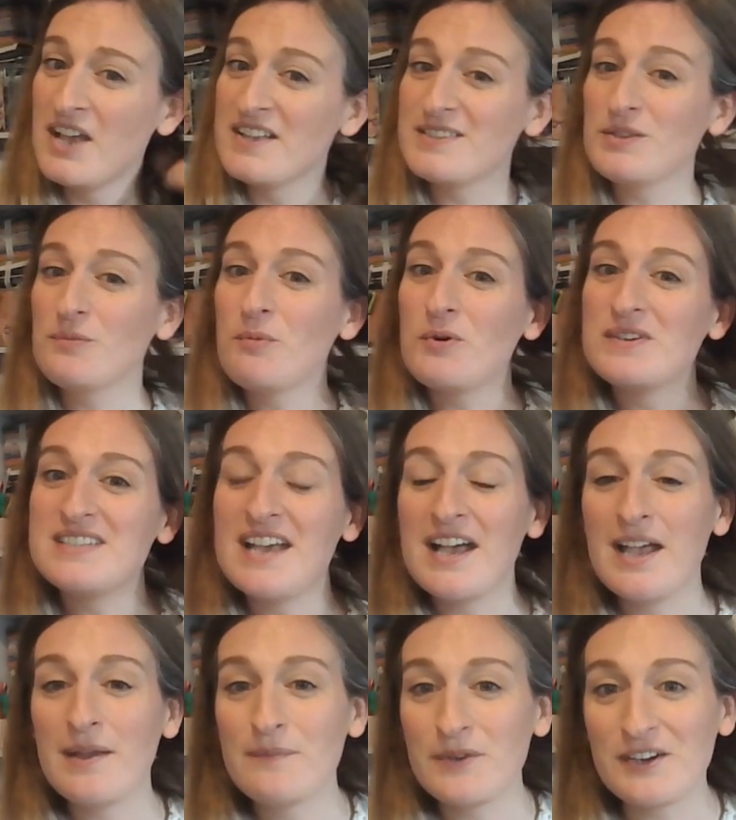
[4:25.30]
So more
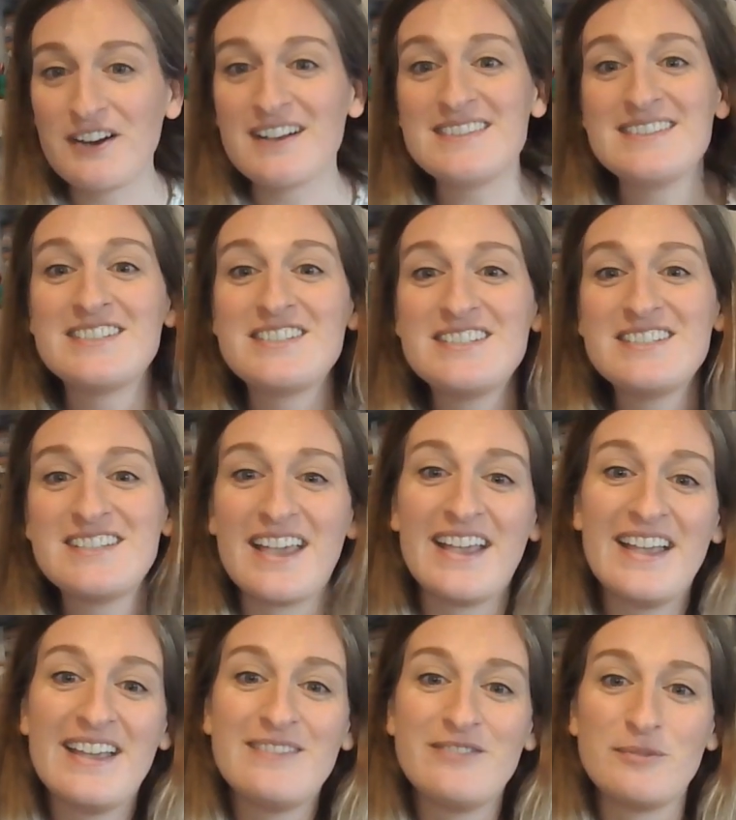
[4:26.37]
time for cross stitching
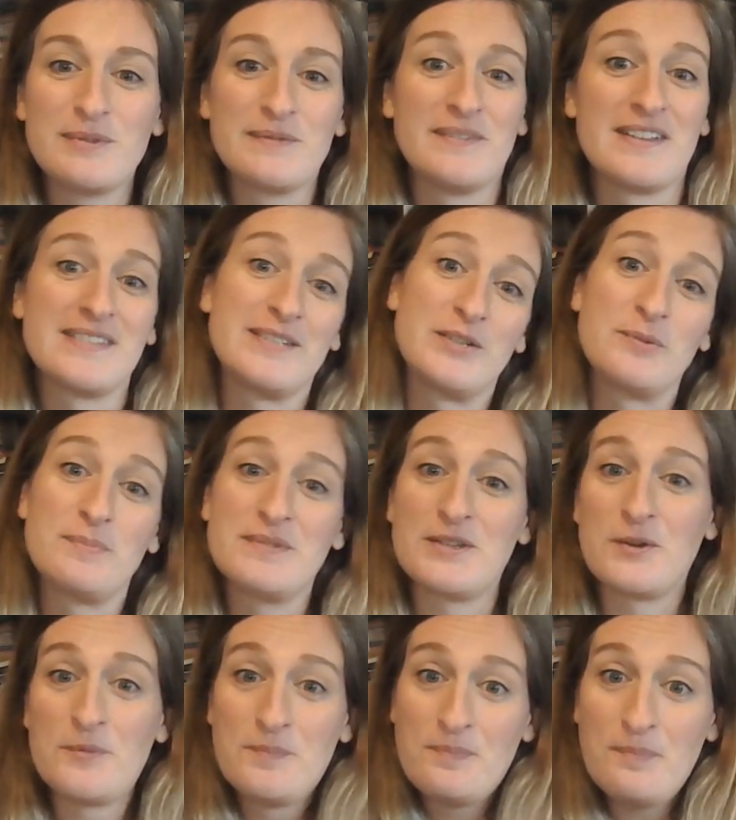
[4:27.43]
and filming Flosstube.
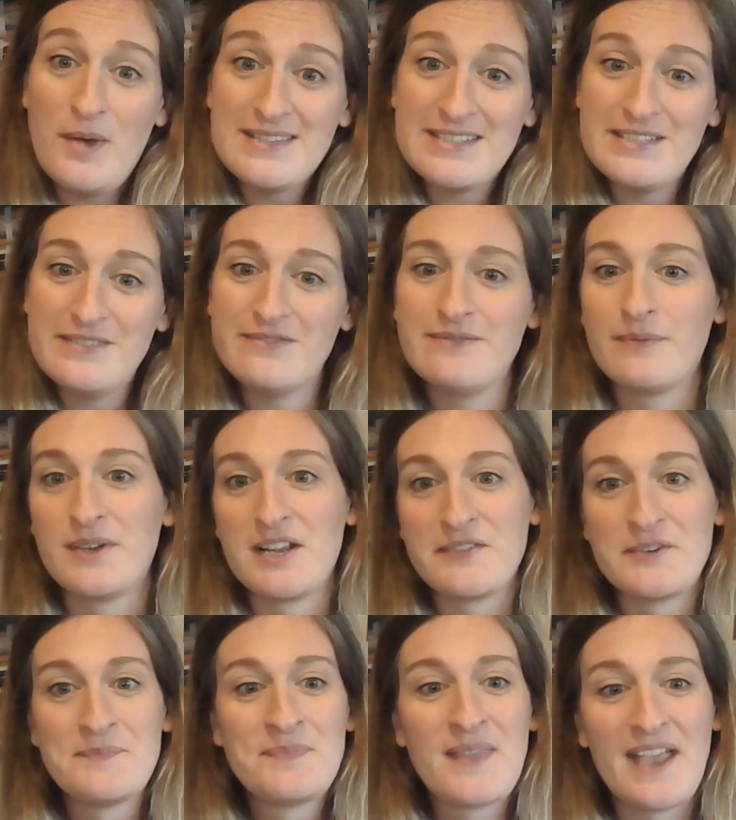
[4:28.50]
So positive,
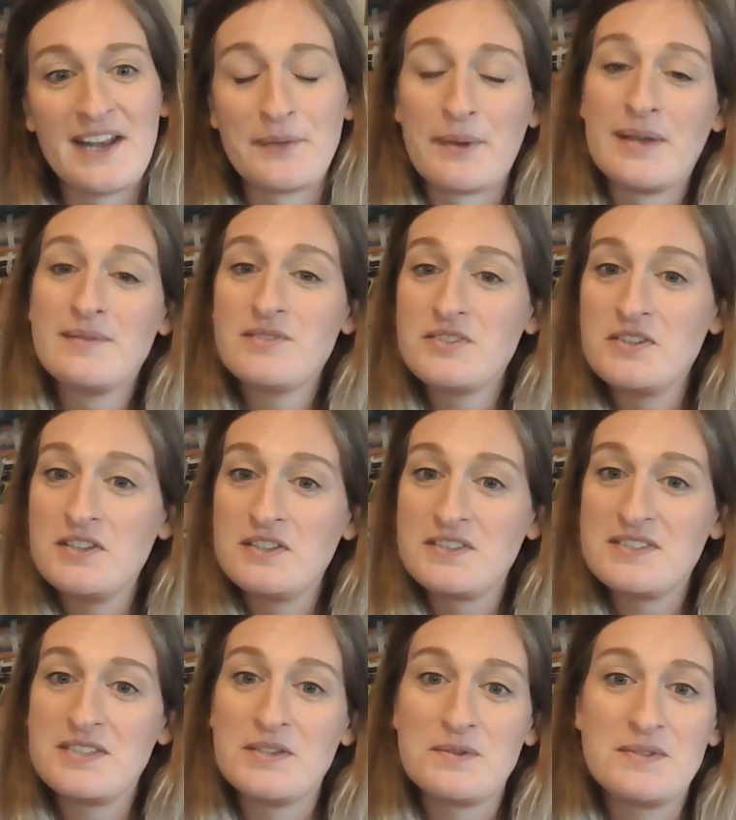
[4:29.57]
whatever. Anyway, Journey
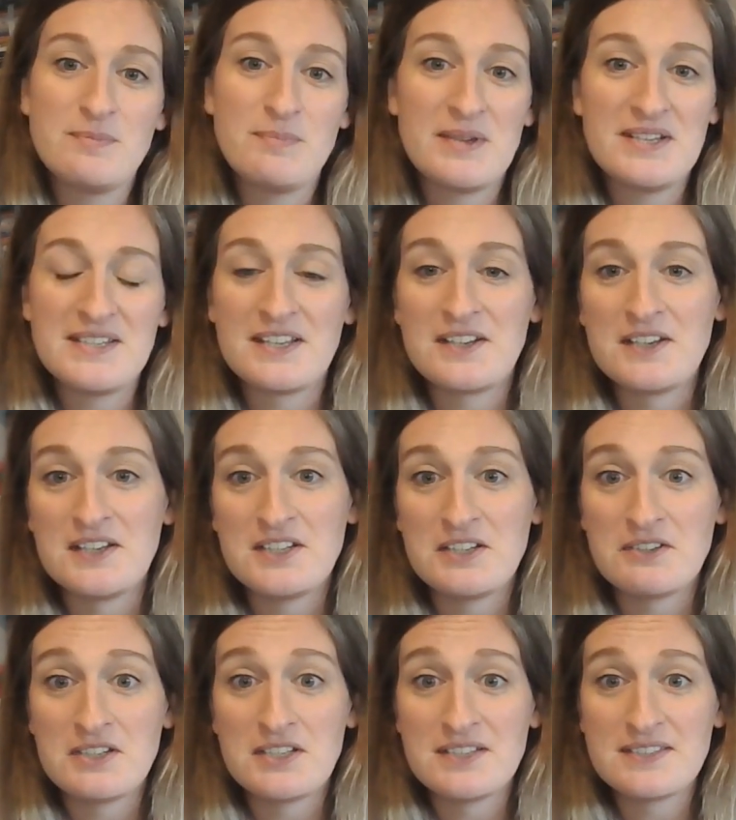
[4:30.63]
looks cute in his bandana, and
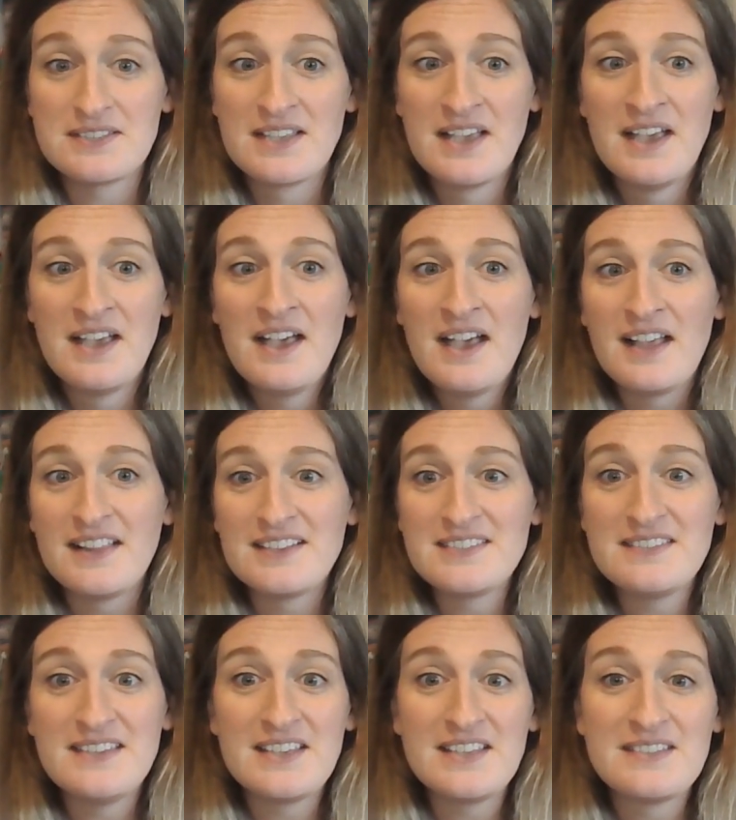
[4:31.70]
here he is. I like to
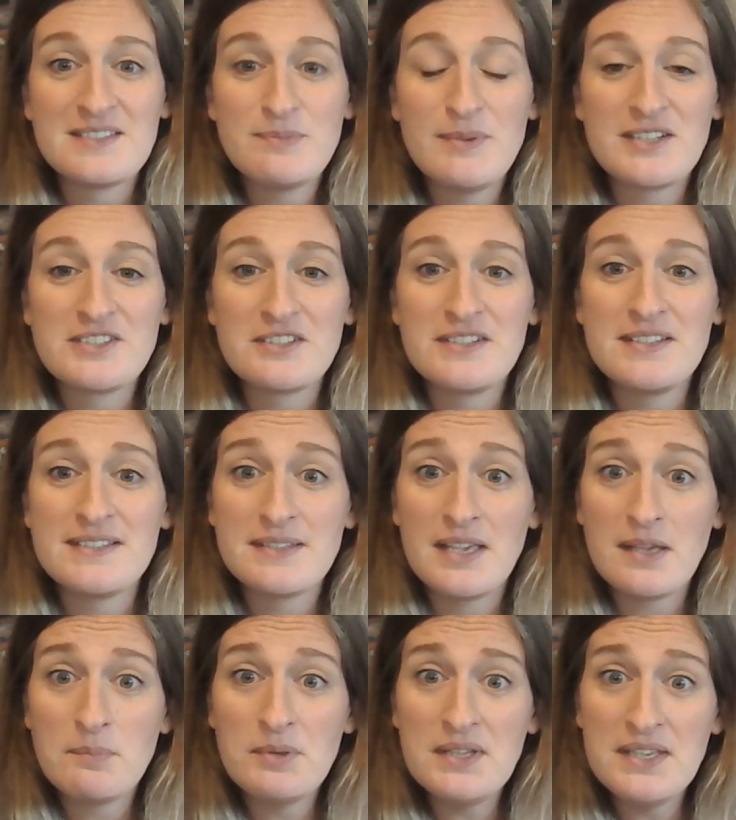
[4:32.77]
think in this picture, he's
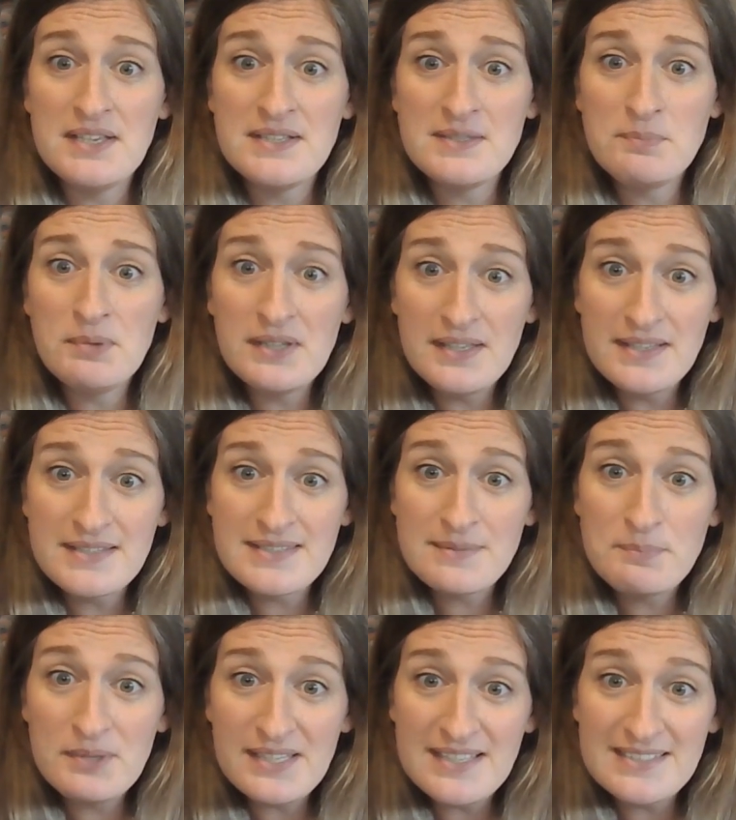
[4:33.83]
like, please, please,
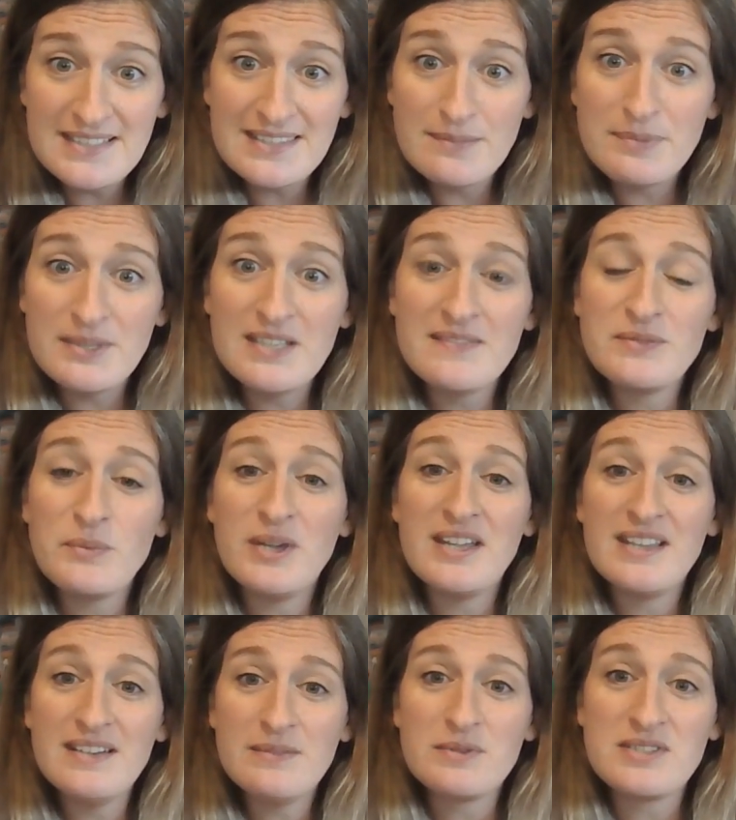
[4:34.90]
please let the Beavs
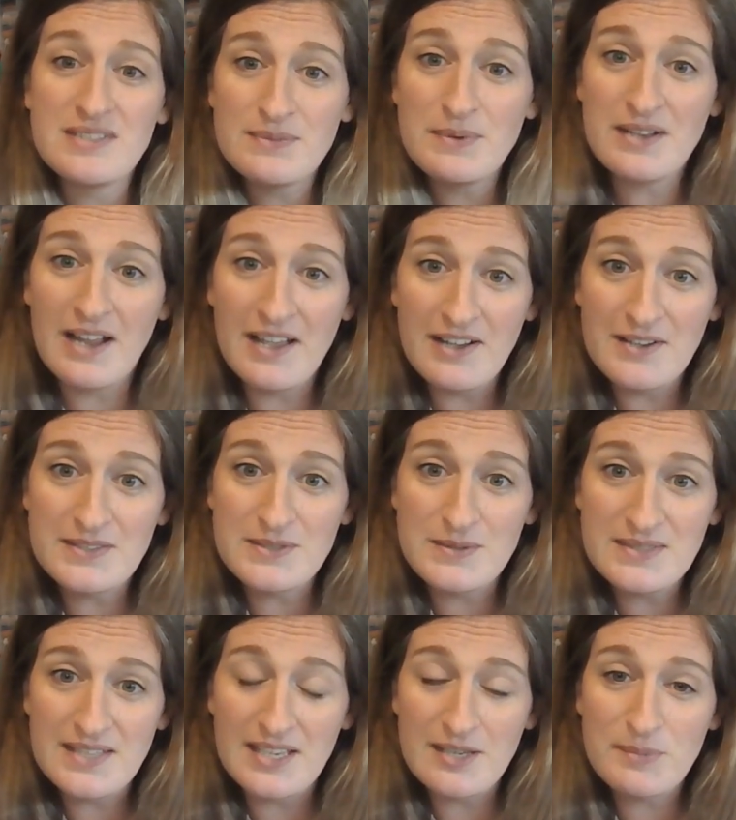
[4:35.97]
win, which is what I also
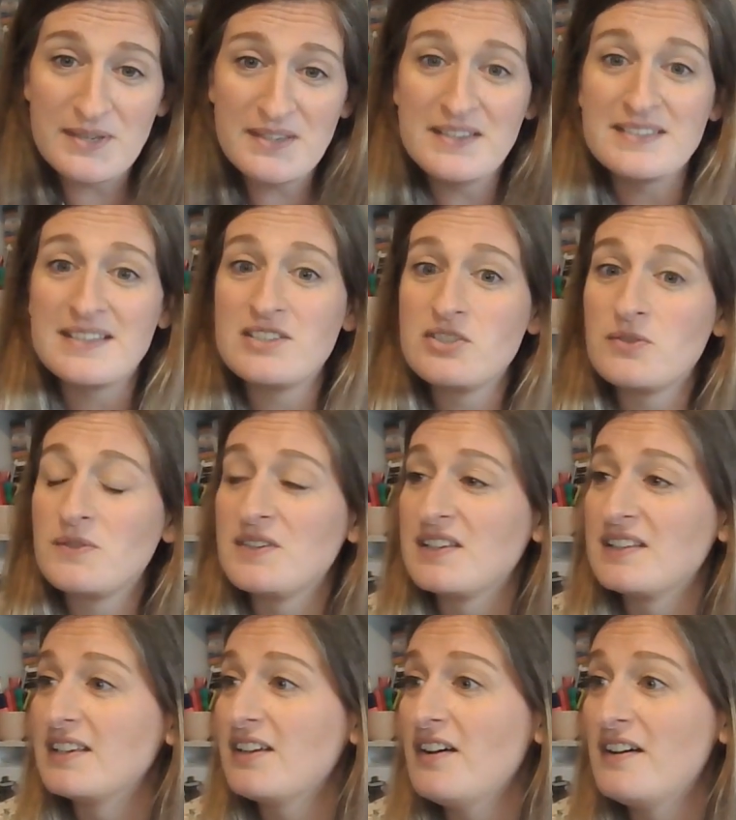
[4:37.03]
say because I
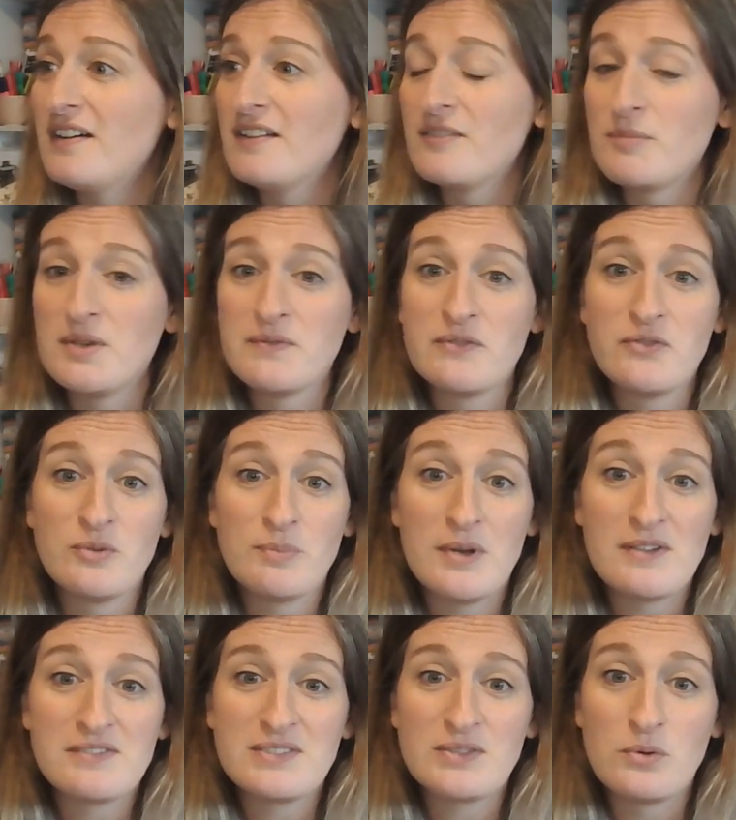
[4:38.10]
jokingly call the Beaver
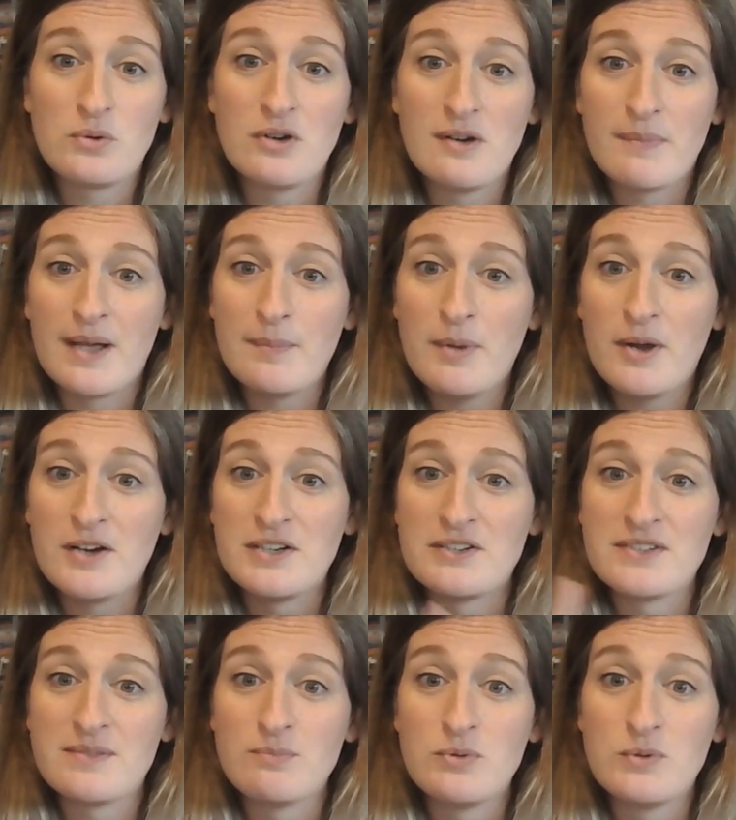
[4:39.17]
football score my
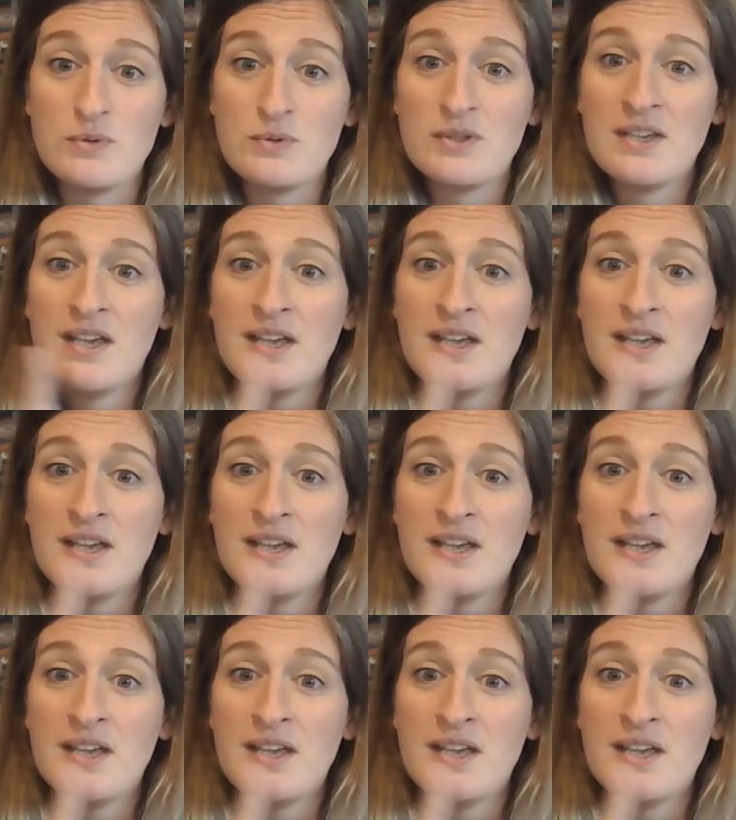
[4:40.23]
partner's mood